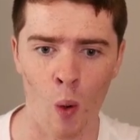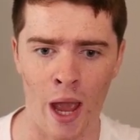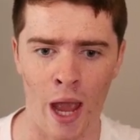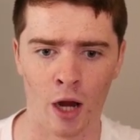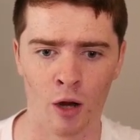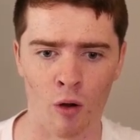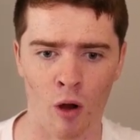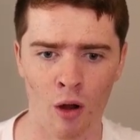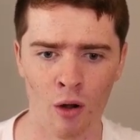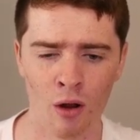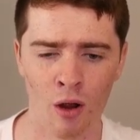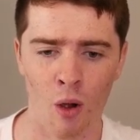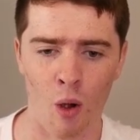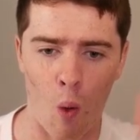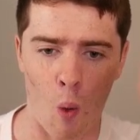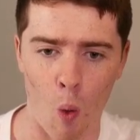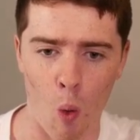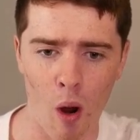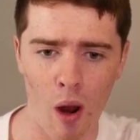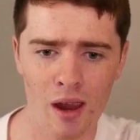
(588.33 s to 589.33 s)
Aggron.
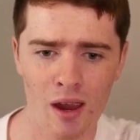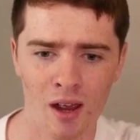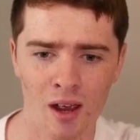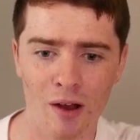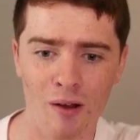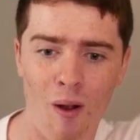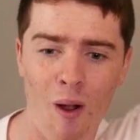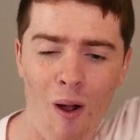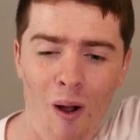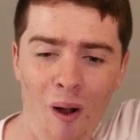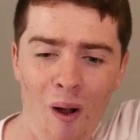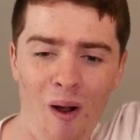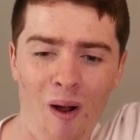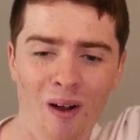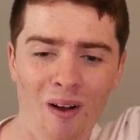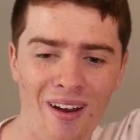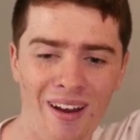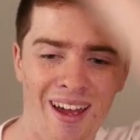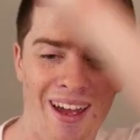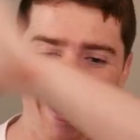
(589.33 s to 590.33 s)
Oi!
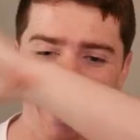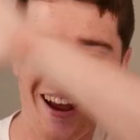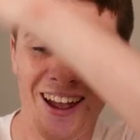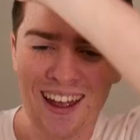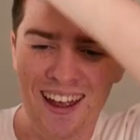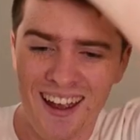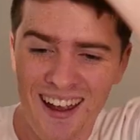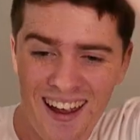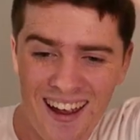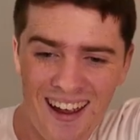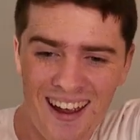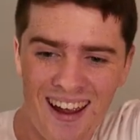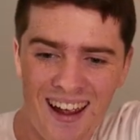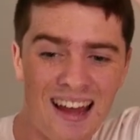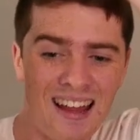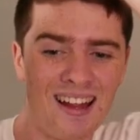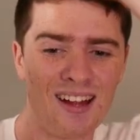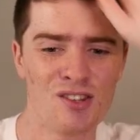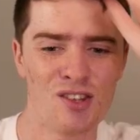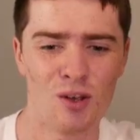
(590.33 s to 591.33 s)
Aggron!
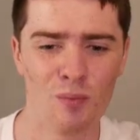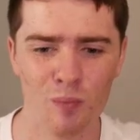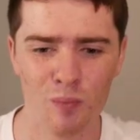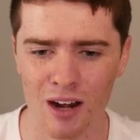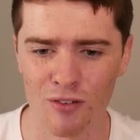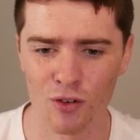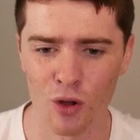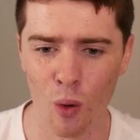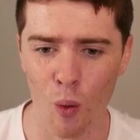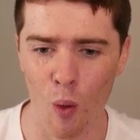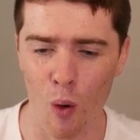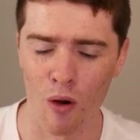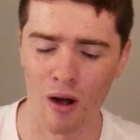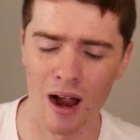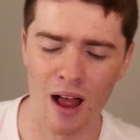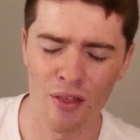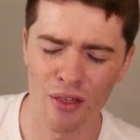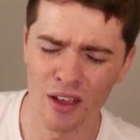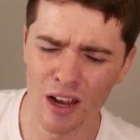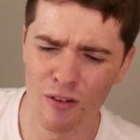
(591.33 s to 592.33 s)
Eh, that's a pun of cool
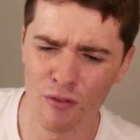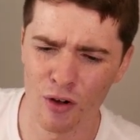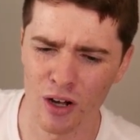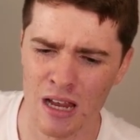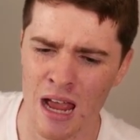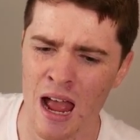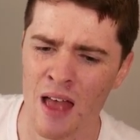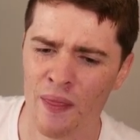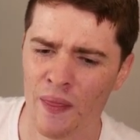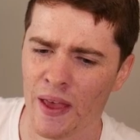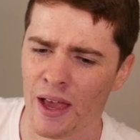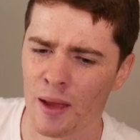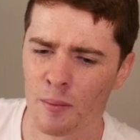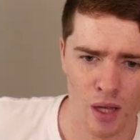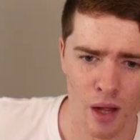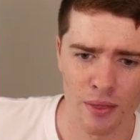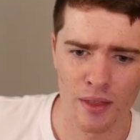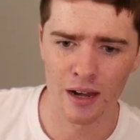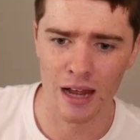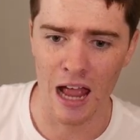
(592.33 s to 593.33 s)
aura. I think I've already had that. The
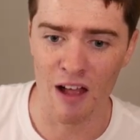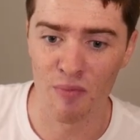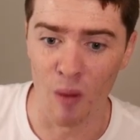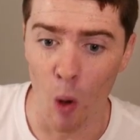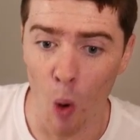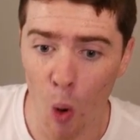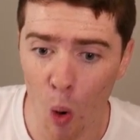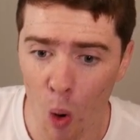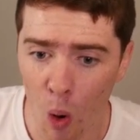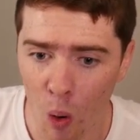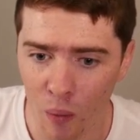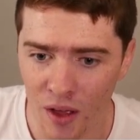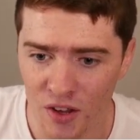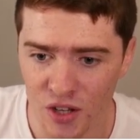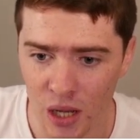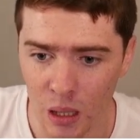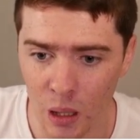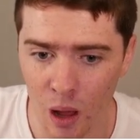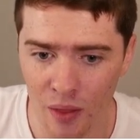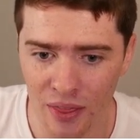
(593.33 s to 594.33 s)
lot that I have, but oh,
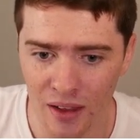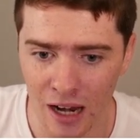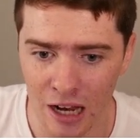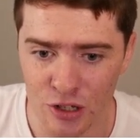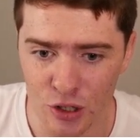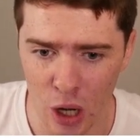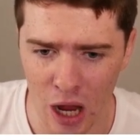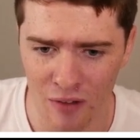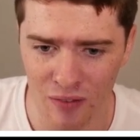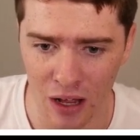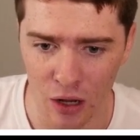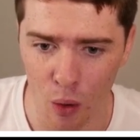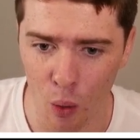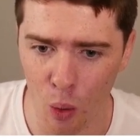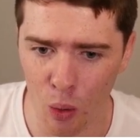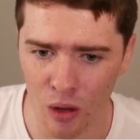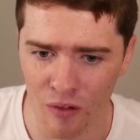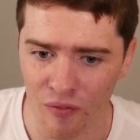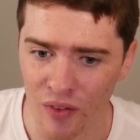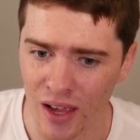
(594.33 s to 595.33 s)
there's a lot that I don't have. Like,
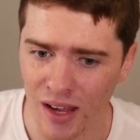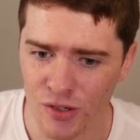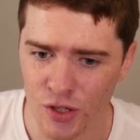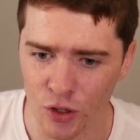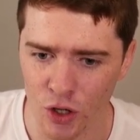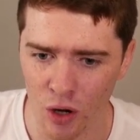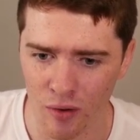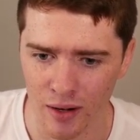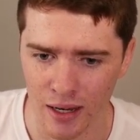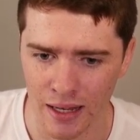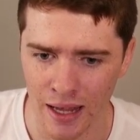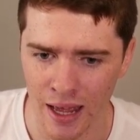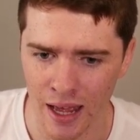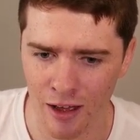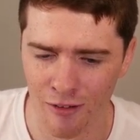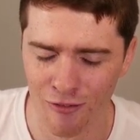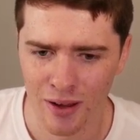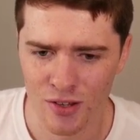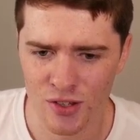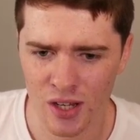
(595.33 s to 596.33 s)
all of these I don't really
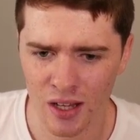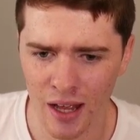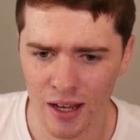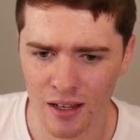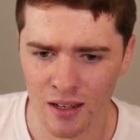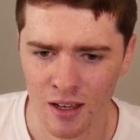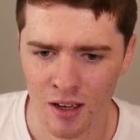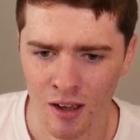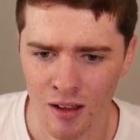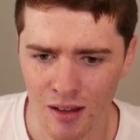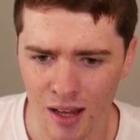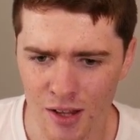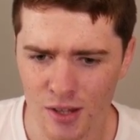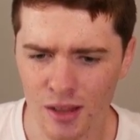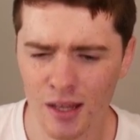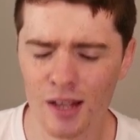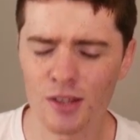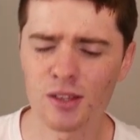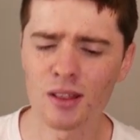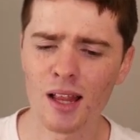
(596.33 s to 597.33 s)
have. But you see, like,
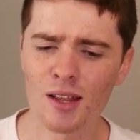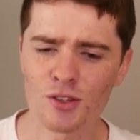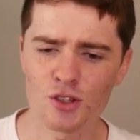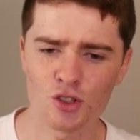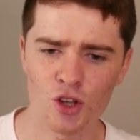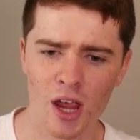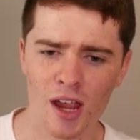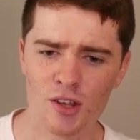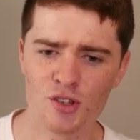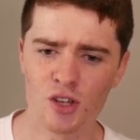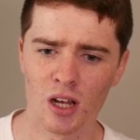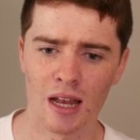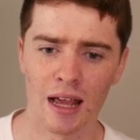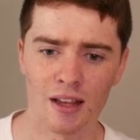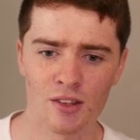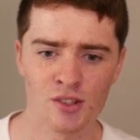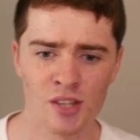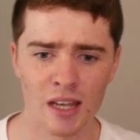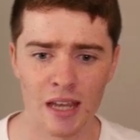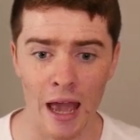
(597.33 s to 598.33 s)
let's test it.
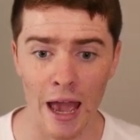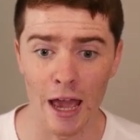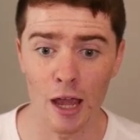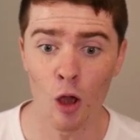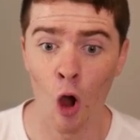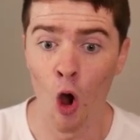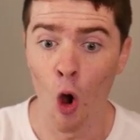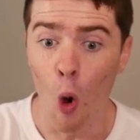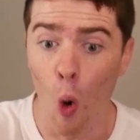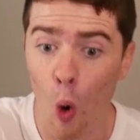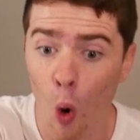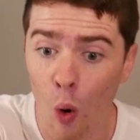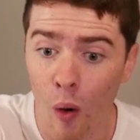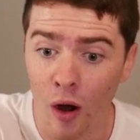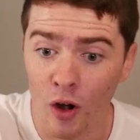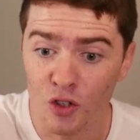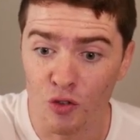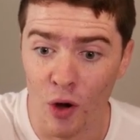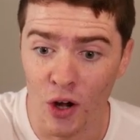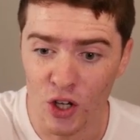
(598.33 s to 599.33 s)
Like, see, hey,
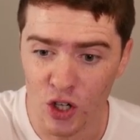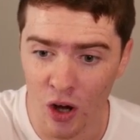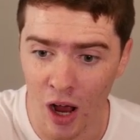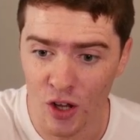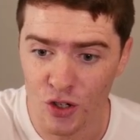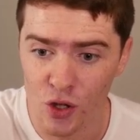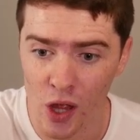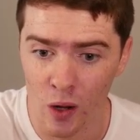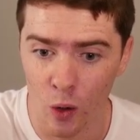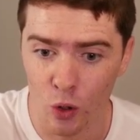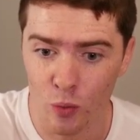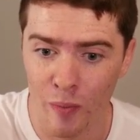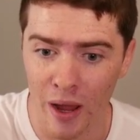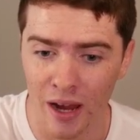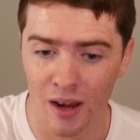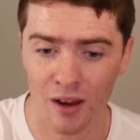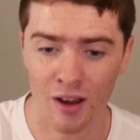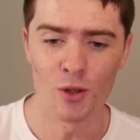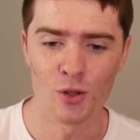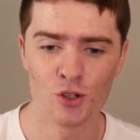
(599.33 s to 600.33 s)
aura, recognize that off
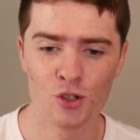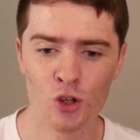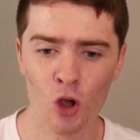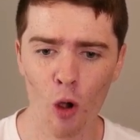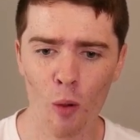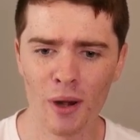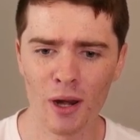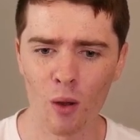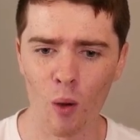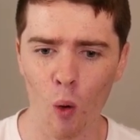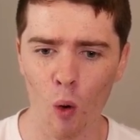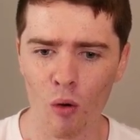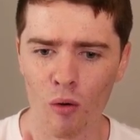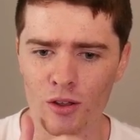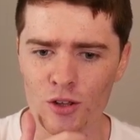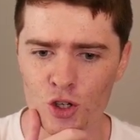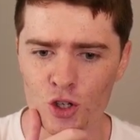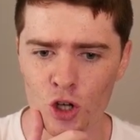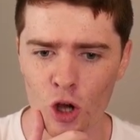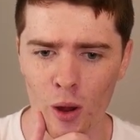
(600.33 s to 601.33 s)
me. But so many
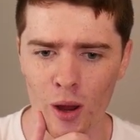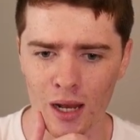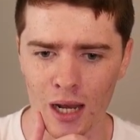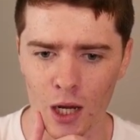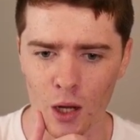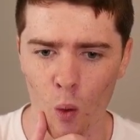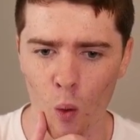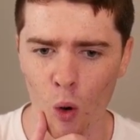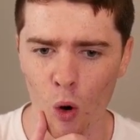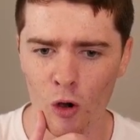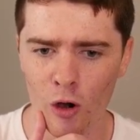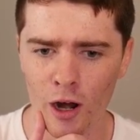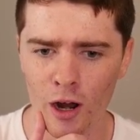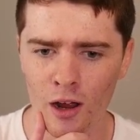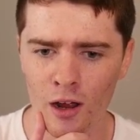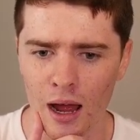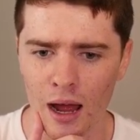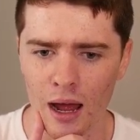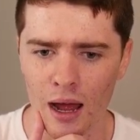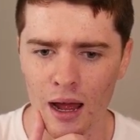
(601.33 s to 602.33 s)
auras show here. Like,
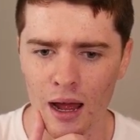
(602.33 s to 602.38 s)
aura,